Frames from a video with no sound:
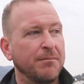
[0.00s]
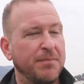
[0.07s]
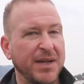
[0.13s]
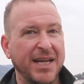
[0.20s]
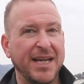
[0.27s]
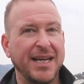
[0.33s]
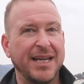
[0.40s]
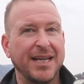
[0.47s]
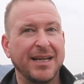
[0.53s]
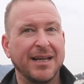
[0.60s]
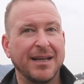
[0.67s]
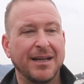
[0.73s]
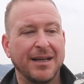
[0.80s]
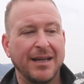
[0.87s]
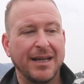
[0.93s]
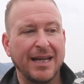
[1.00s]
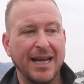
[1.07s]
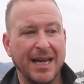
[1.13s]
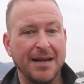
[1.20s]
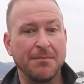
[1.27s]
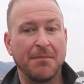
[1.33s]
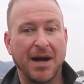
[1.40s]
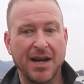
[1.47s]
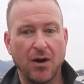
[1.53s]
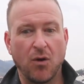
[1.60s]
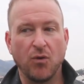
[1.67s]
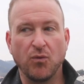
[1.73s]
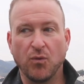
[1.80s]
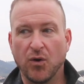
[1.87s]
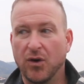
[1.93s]
being in my
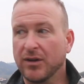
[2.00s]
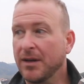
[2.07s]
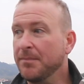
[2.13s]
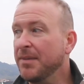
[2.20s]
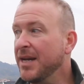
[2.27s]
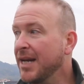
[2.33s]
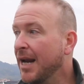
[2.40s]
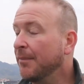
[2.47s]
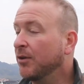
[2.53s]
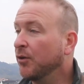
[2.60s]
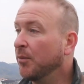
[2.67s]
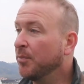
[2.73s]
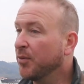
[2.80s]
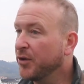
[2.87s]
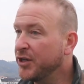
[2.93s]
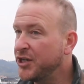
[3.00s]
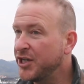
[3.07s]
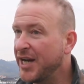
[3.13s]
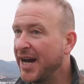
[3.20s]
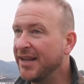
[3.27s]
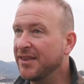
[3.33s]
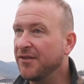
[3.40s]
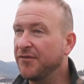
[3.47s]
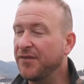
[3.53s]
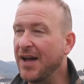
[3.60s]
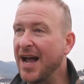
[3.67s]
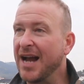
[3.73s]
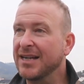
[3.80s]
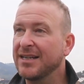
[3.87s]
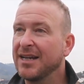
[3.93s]
own world and being able to appreciate the
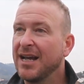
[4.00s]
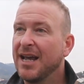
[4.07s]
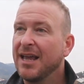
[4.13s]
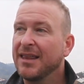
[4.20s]
fact